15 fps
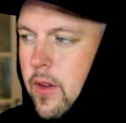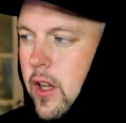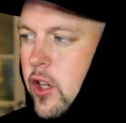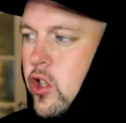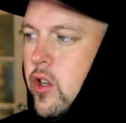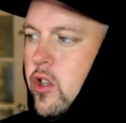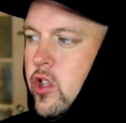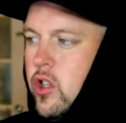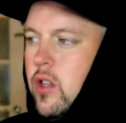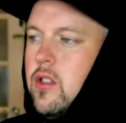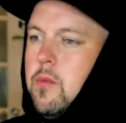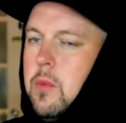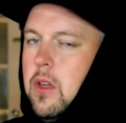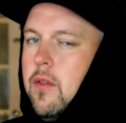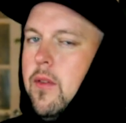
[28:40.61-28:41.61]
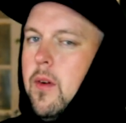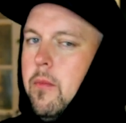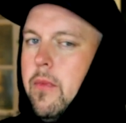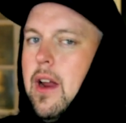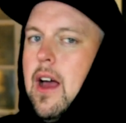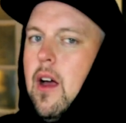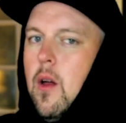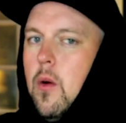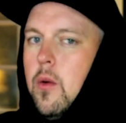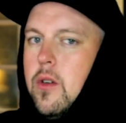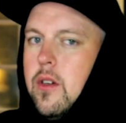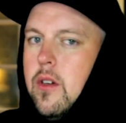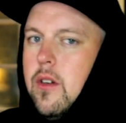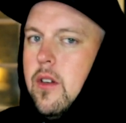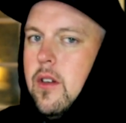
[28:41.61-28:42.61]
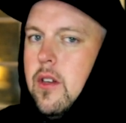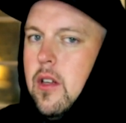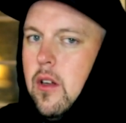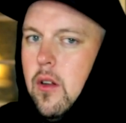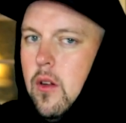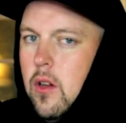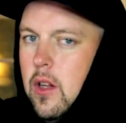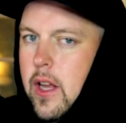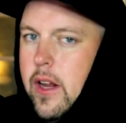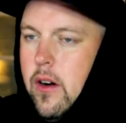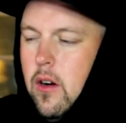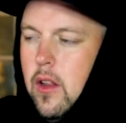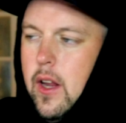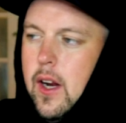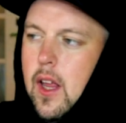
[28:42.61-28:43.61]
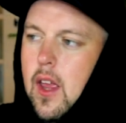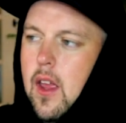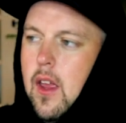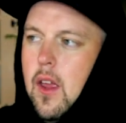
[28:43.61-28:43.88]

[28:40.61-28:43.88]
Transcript: it should just be from now till later. Like